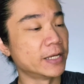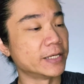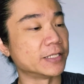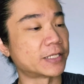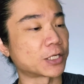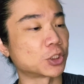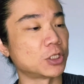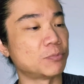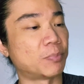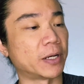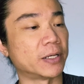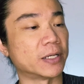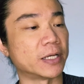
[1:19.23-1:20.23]
is actually
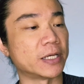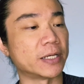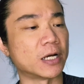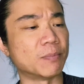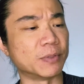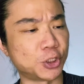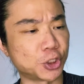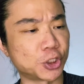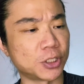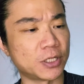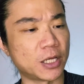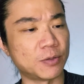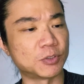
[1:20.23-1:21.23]
by a
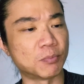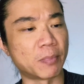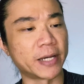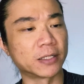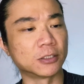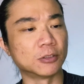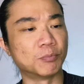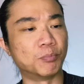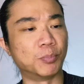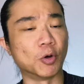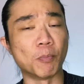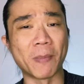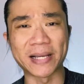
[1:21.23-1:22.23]
magician named Michael
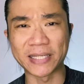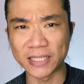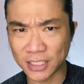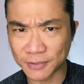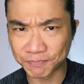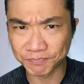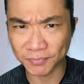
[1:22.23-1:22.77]
Blomecki.